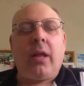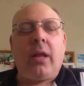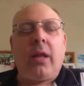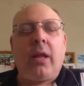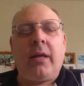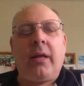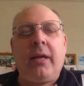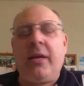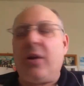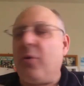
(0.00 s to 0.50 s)

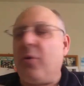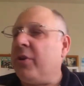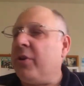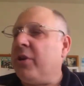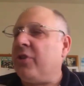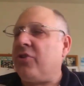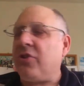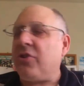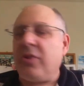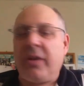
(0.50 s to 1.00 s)

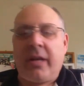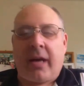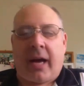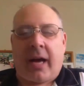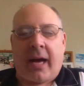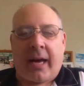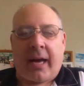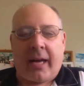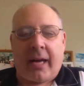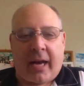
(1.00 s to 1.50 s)
initially
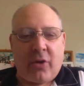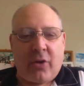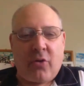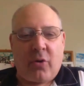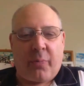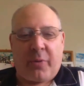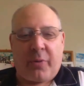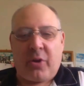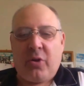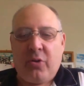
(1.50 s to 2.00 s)
I
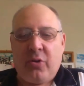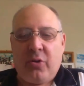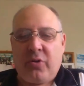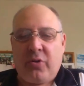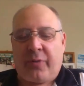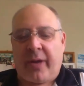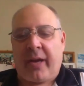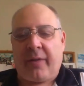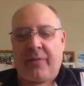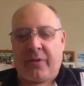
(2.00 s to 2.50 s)
grew up a huge
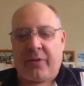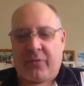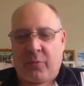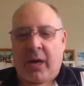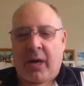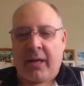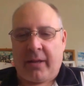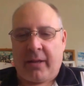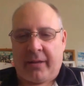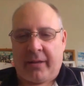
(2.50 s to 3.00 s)
fan of The
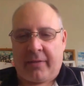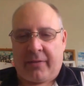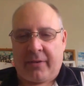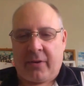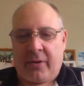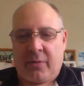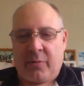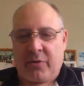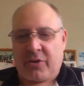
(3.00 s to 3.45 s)
Twilight Zone, which